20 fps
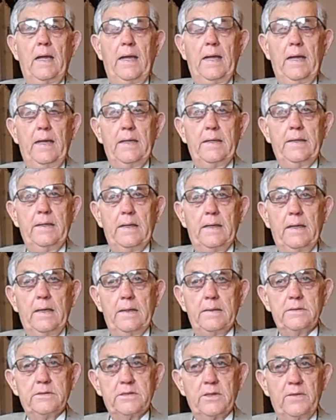And
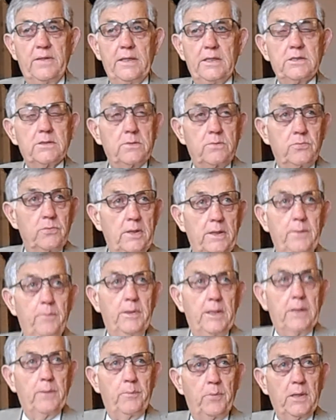uh, so that's really
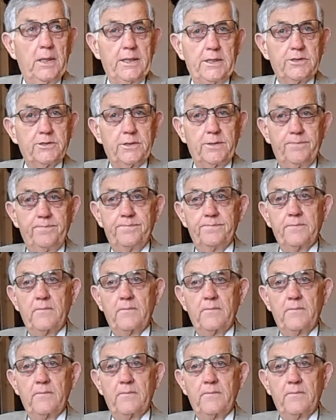been a pleasure.